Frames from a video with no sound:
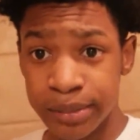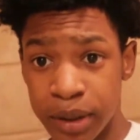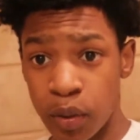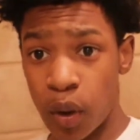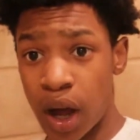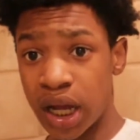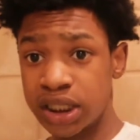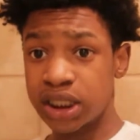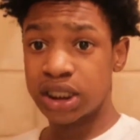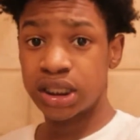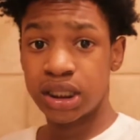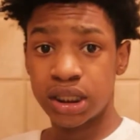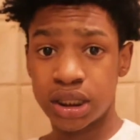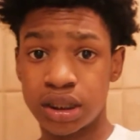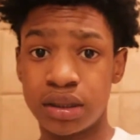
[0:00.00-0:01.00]
to be
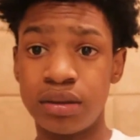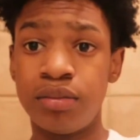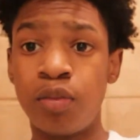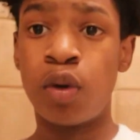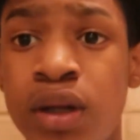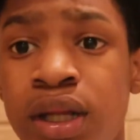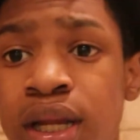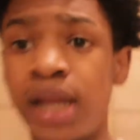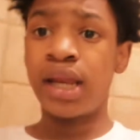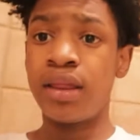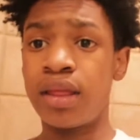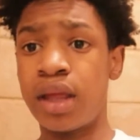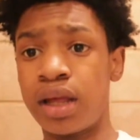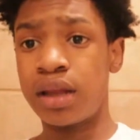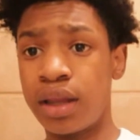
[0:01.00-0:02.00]
washed more than
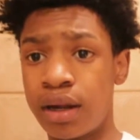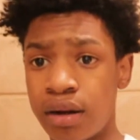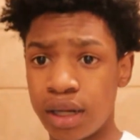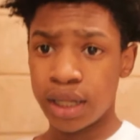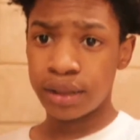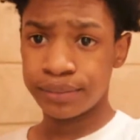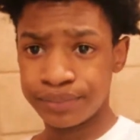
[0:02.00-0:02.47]
anything, literally.